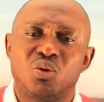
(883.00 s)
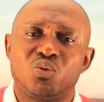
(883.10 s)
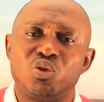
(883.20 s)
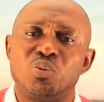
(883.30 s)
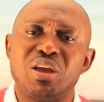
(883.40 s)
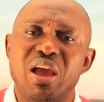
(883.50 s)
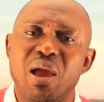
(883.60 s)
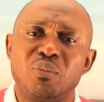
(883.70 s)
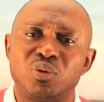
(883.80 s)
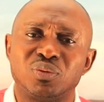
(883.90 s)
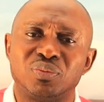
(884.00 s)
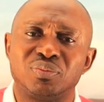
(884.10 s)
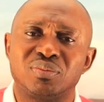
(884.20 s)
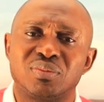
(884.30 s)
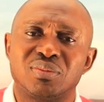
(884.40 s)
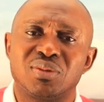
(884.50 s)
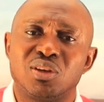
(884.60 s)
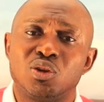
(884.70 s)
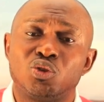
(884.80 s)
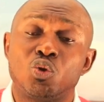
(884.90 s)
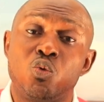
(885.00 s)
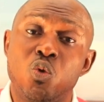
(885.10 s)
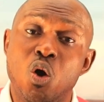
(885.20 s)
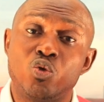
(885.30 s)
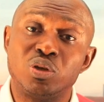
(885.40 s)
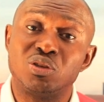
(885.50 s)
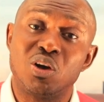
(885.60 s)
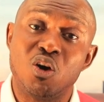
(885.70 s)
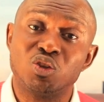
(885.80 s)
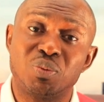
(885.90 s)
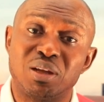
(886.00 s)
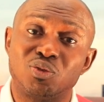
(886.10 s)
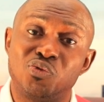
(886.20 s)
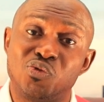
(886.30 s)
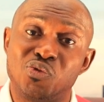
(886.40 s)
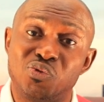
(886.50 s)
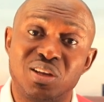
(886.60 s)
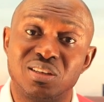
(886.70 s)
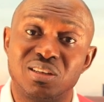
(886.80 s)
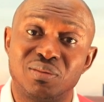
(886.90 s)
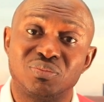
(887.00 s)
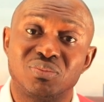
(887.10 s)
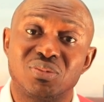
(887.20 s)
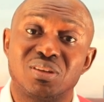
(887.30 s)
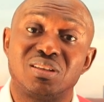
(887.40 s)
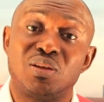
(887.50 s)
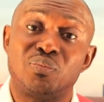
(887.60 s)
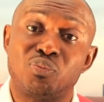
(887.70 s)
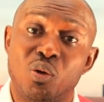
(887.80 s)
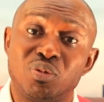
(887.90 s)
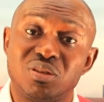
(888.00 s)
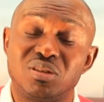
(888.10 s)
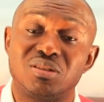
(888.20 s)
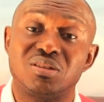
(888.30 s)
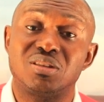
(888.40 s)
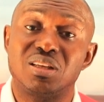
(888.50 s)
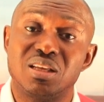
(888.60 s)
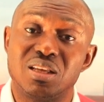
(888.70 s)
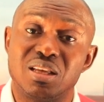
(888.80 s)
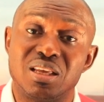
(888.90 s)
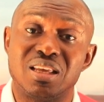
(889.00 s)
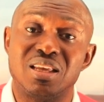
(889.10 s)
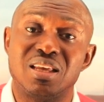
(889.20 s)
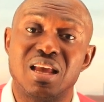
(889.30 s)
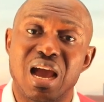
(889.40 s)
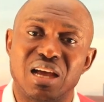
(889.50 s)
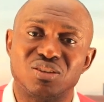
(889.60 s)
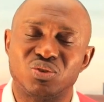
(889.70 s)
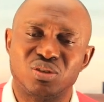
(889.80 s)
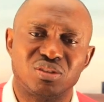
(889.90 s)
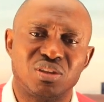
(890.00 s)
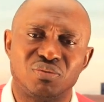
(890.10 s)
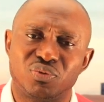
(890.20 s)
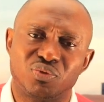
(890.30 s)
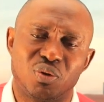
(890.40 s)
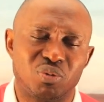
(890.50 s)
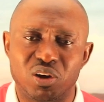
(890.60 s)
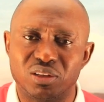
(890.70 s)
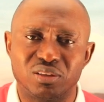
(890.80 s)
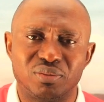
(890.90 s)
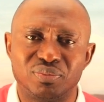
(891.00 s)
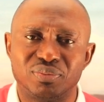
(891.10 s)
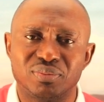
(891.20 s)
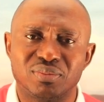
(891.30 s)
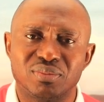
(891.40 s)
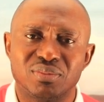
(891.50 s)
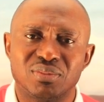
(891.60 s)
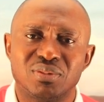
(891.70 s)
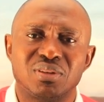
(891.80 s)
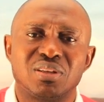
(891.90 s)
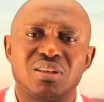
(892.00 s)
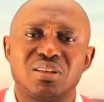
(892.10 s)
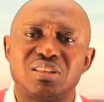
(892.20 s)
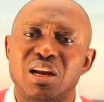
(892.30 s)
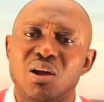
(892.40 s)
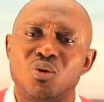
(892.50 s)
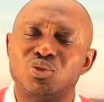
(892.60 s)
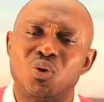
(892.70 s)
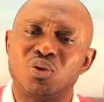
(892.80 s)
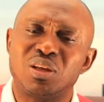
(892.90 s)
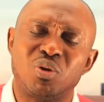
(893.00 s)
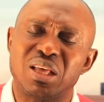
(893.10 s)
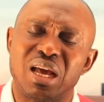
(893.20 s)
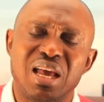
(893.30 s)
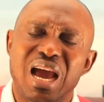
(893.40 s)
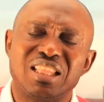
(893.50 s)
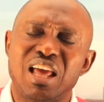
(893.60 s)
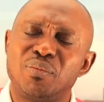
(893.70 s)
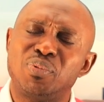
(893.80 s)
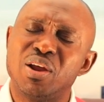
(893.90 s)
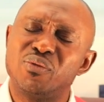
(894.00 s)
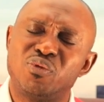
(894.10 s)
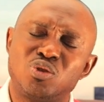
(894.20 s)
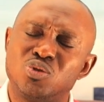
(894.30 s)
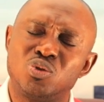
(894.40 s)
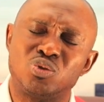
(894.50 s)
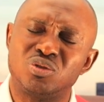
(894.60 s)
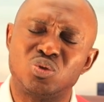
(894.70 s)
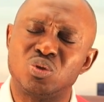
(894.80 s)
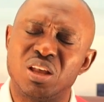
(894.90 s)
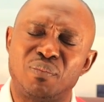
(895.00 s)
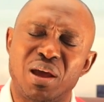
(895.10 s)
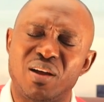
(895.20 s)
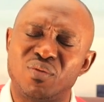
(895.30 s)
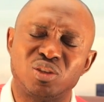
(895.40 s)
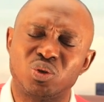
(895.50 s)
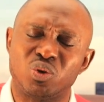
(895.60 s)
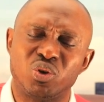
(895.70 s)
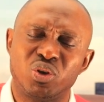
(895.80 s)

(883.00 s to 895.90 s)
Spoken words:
Will you be able to work with your husband to fulfill the promises he has received from God? Sarah was called a mother. And I pray for you today, Peradventure,